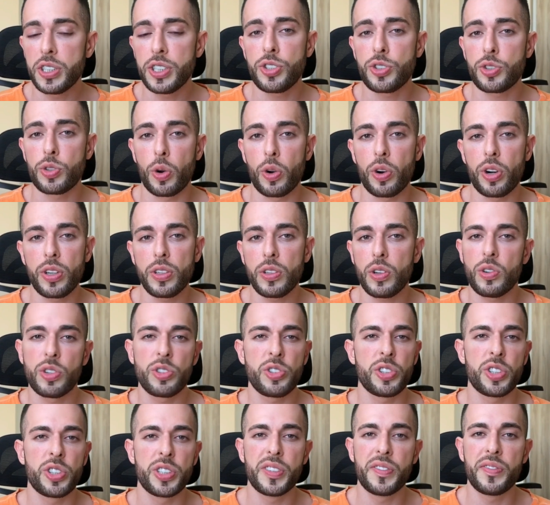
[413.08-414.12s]
stored on
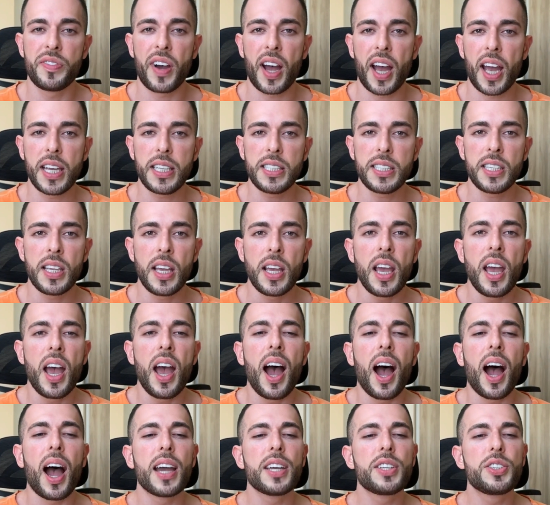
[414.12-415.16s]
your device,
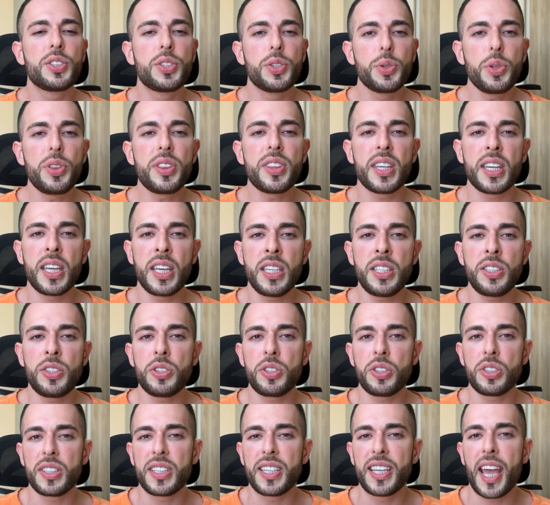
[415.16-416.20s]
I do think
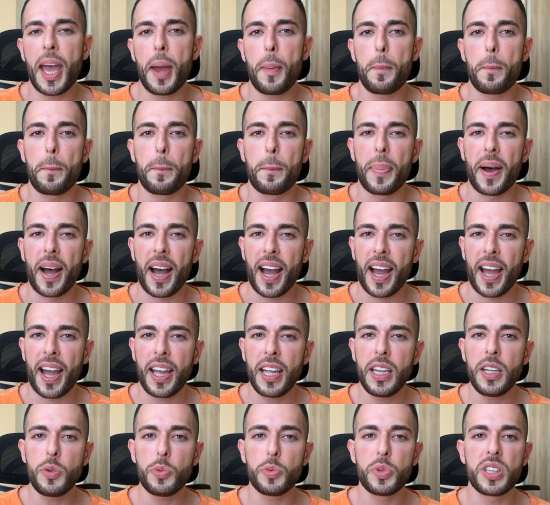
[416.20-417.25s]
you could get
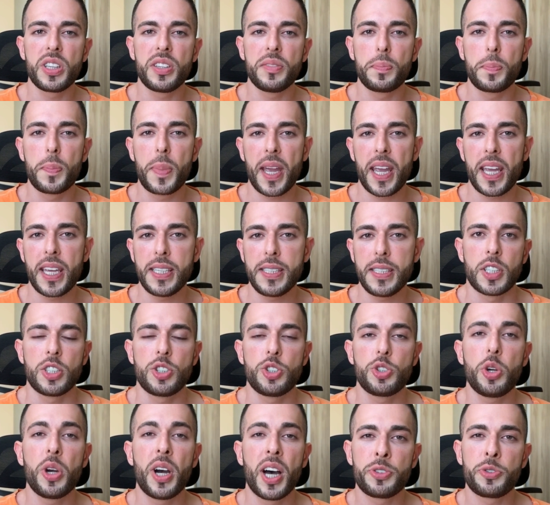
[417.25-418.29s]
by with the base
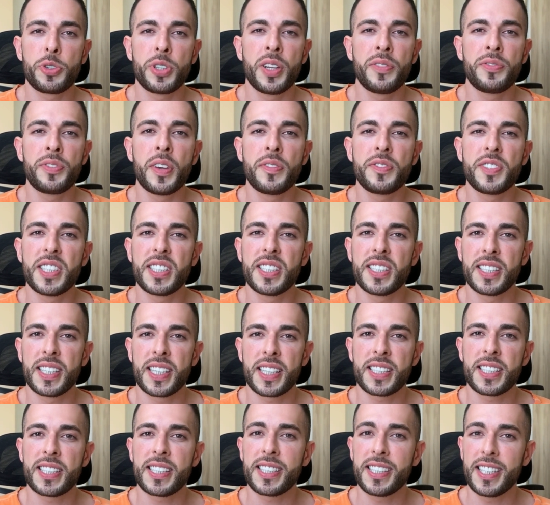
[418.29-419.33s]

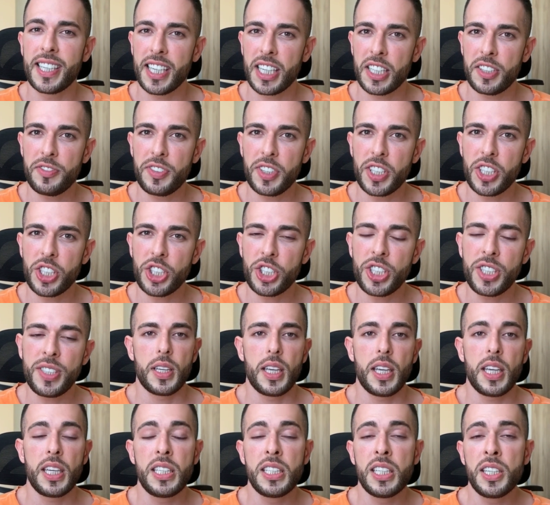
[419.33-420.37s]
256 gig version,
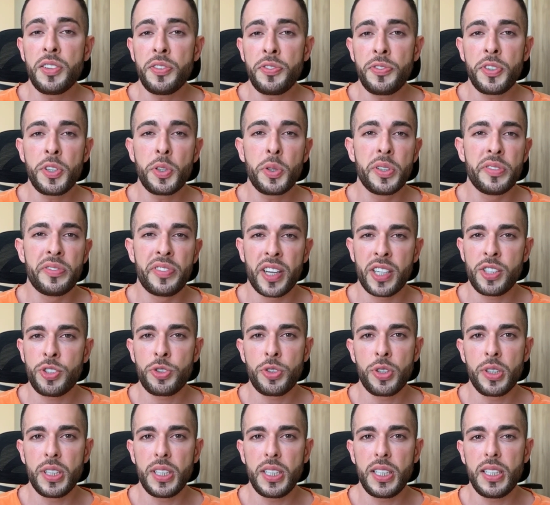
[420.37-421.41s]
and if you
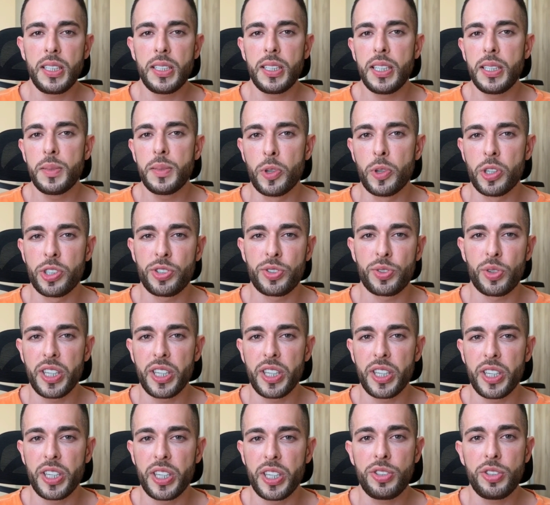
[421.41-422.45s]
eventually need
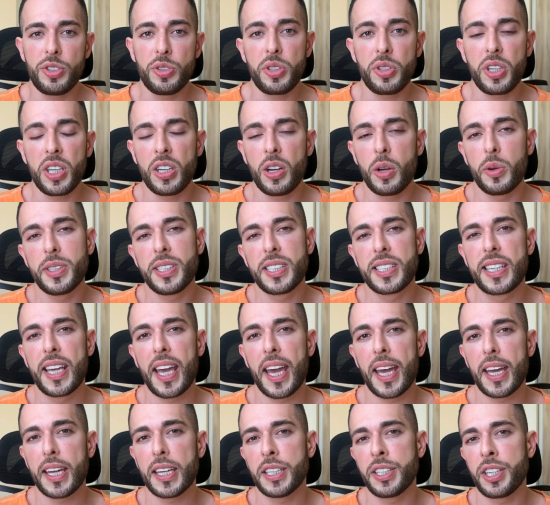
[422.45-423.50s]
storage, you can always
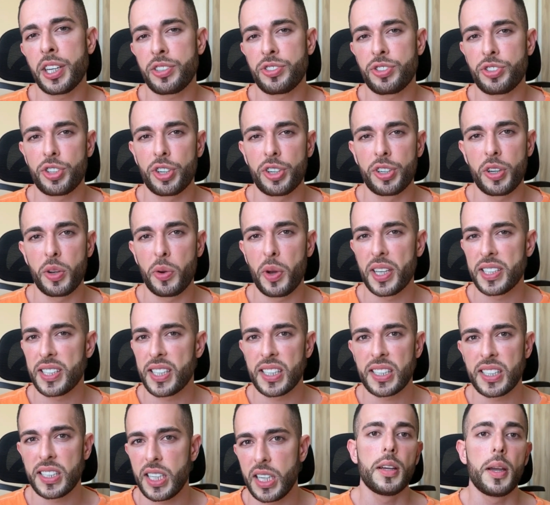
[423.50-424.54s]
get an external
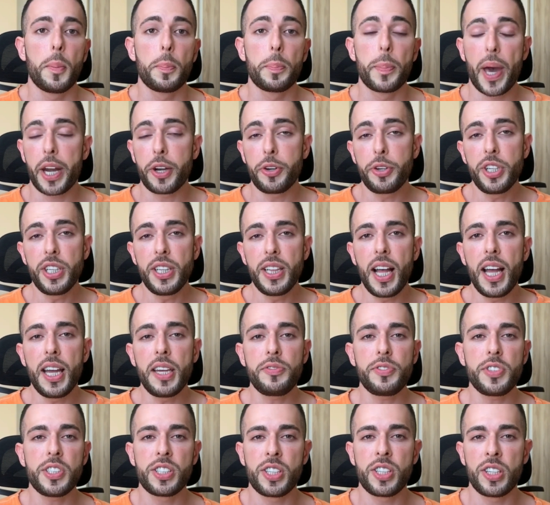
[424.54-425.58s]
SSD. Battery
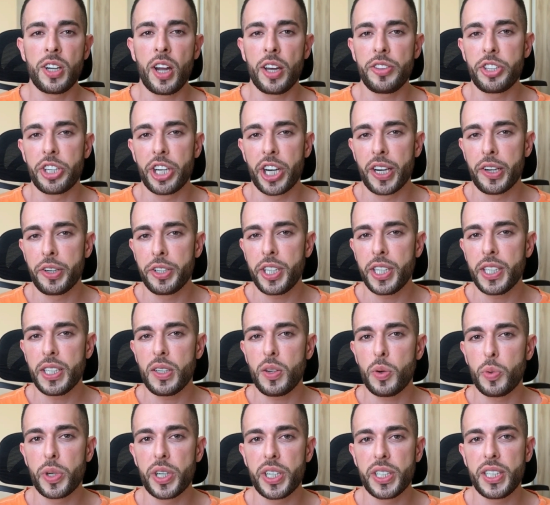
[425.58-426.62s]
life is another area
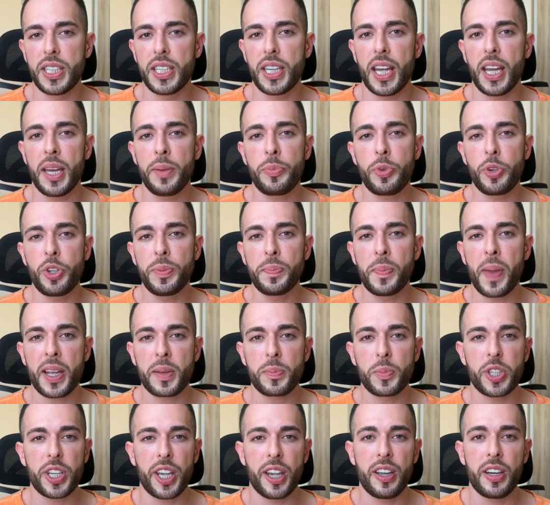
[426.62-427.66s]
where the M3
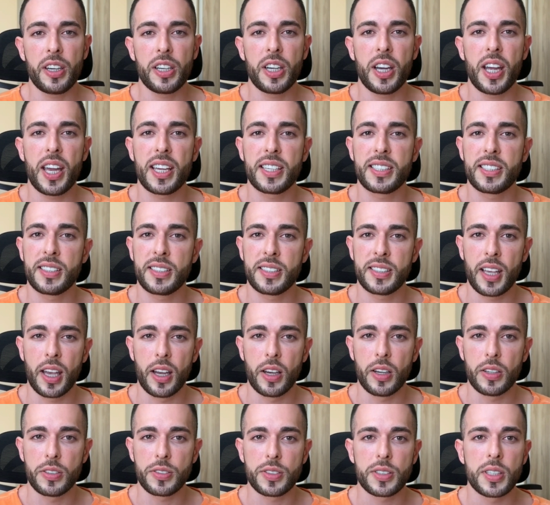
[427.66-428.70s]
MacBook Air
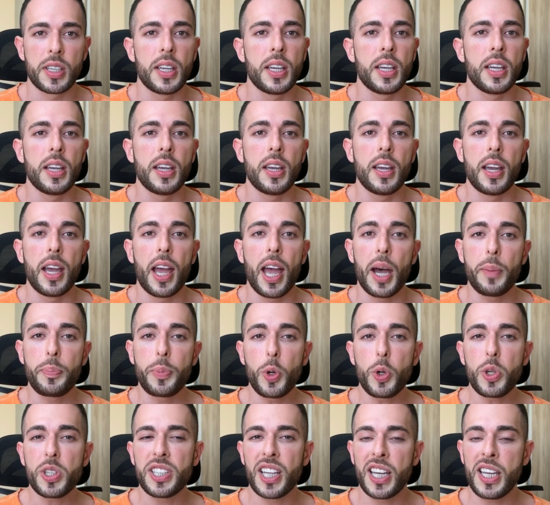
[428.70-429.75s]
excels.
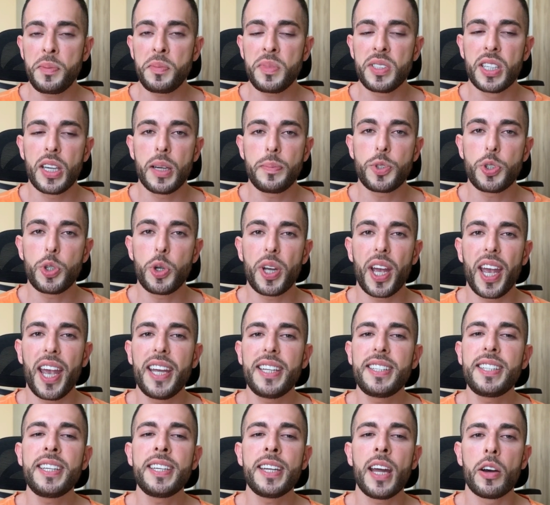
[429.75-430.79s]
Apple claims up to
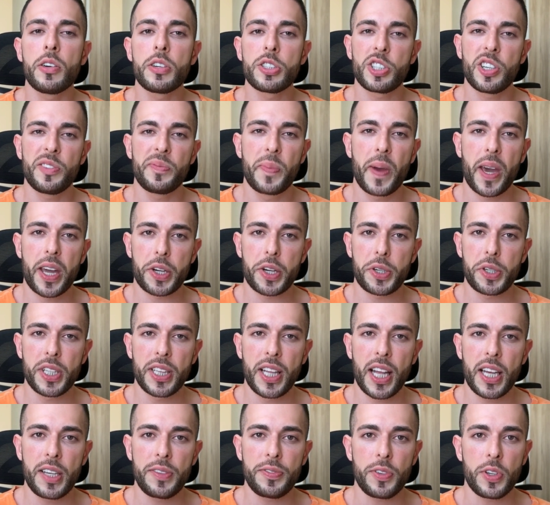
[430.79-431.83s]
18 hours of battery
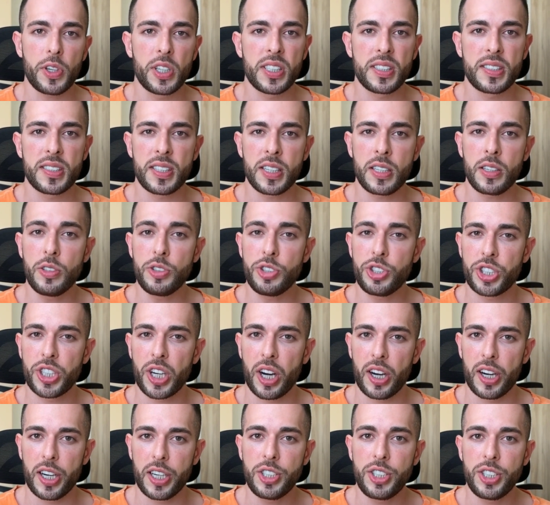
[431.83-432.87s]
life on a single
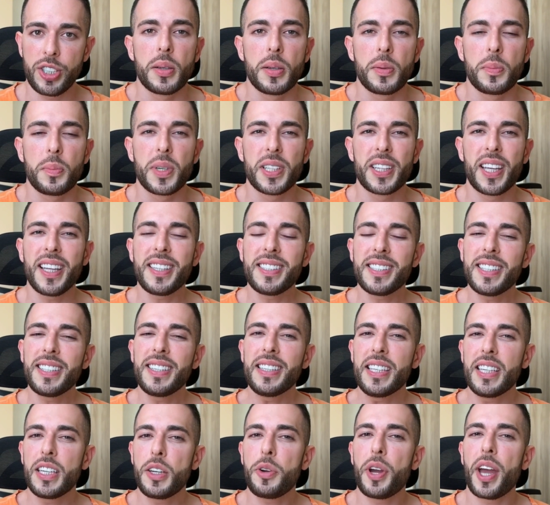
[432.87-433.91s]
charge, but that's a
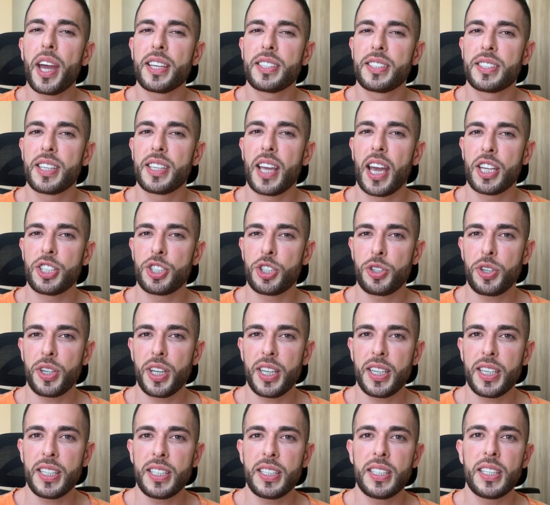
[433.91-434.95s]
little
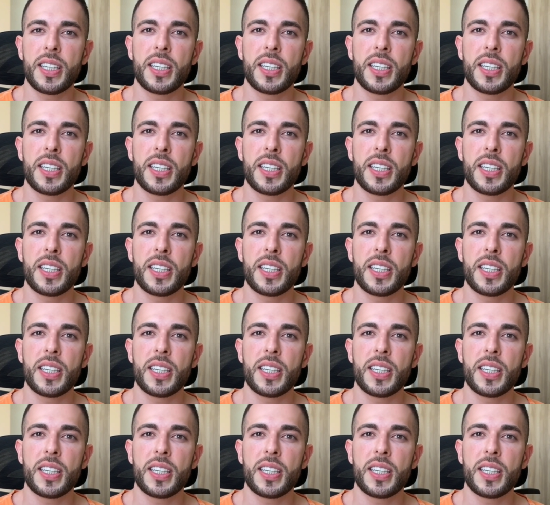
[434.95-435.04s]
exaggerated.